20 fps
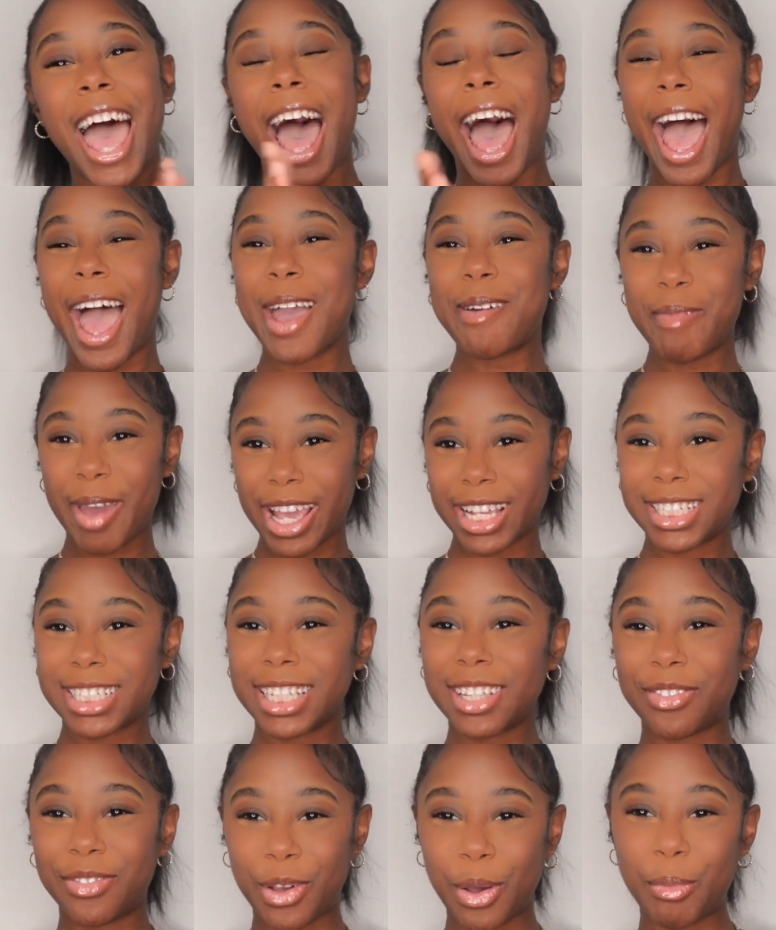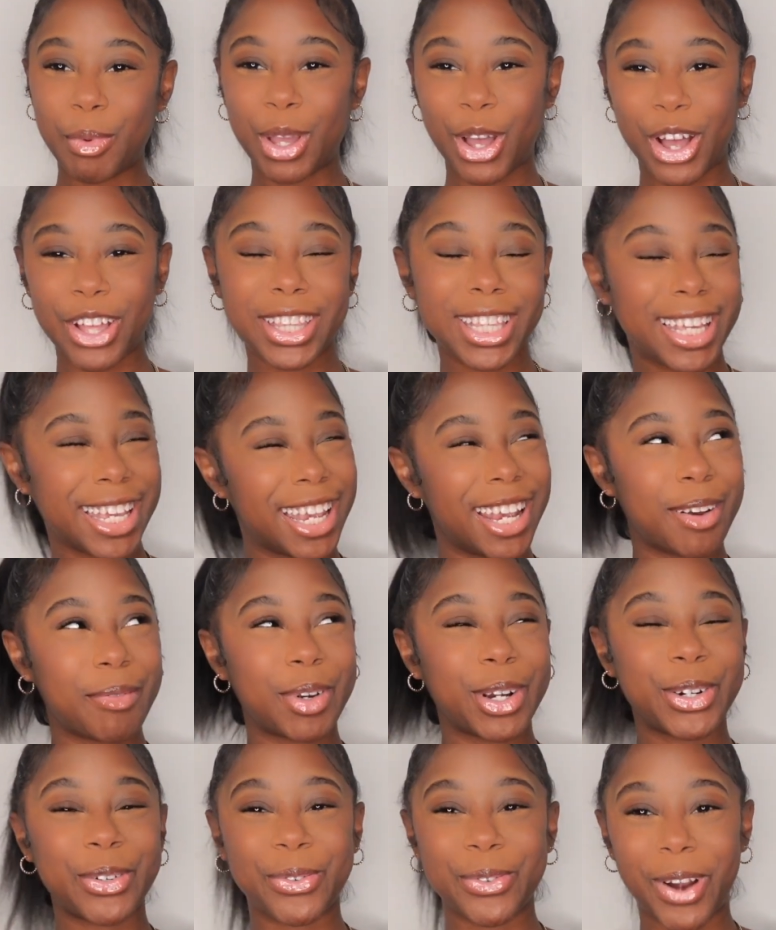I'm actually filming on the
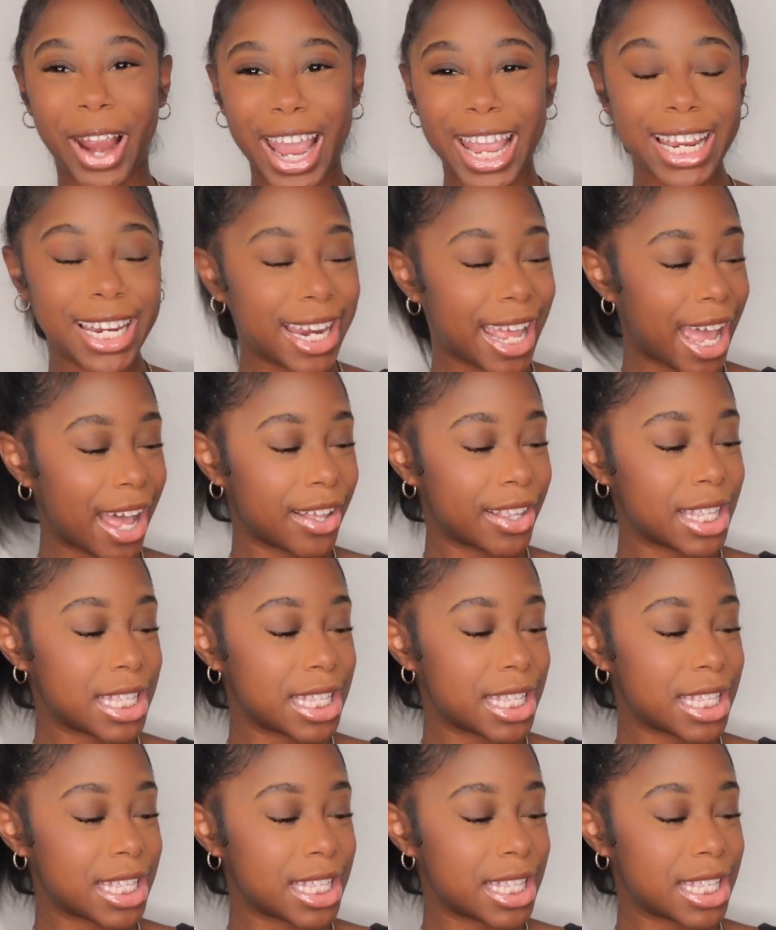camera right now.